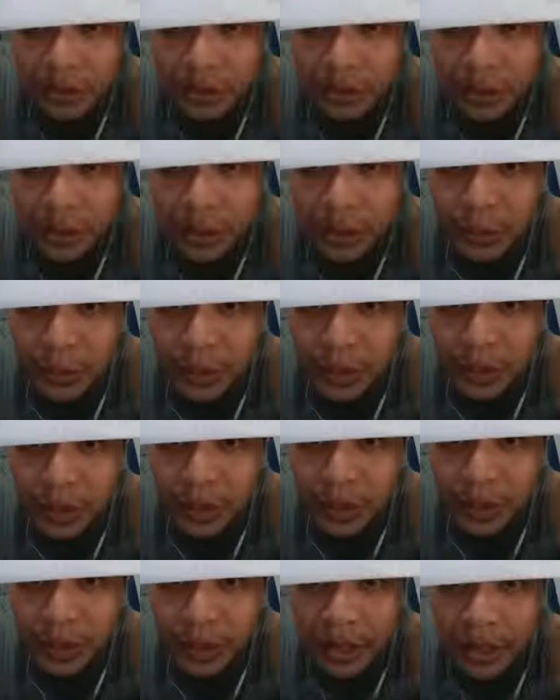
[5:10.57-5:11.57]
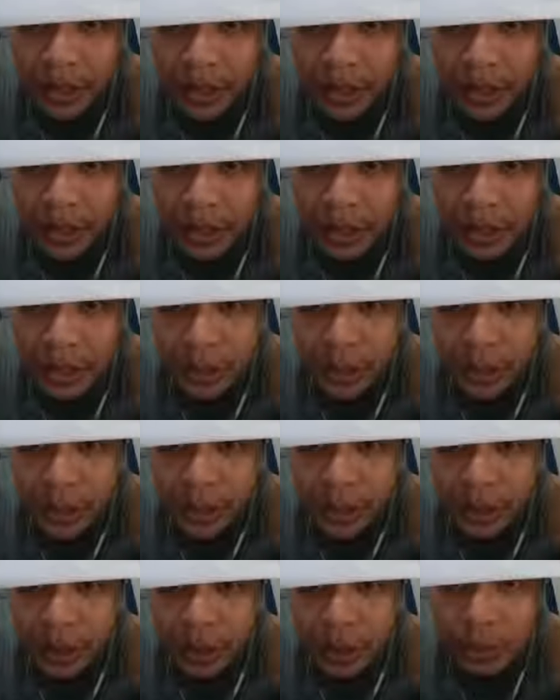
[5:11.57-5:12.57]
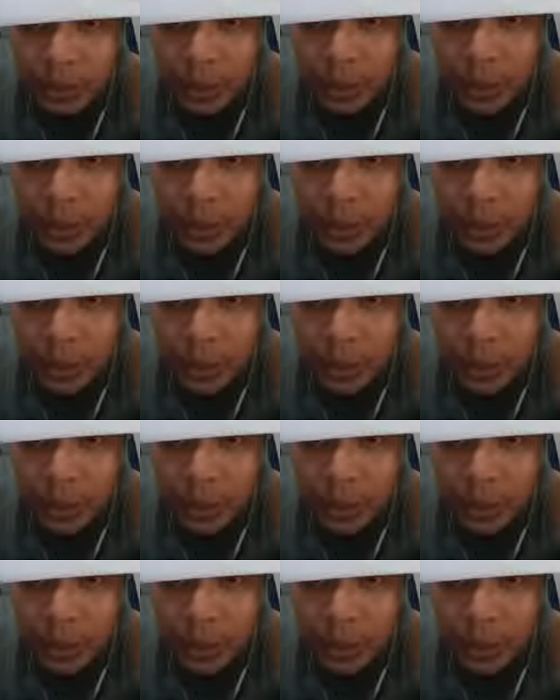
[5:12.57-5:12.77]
first one is customer